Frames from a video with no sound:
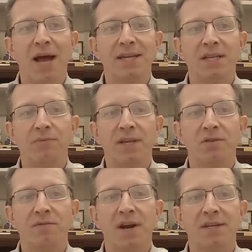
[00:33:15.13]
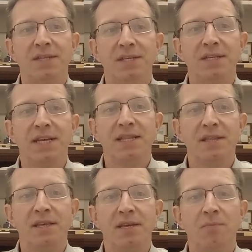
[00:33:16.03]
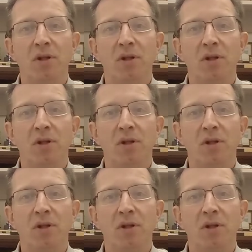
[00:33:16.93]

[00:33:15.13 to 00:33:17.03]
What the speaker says: actually went so far as to say that the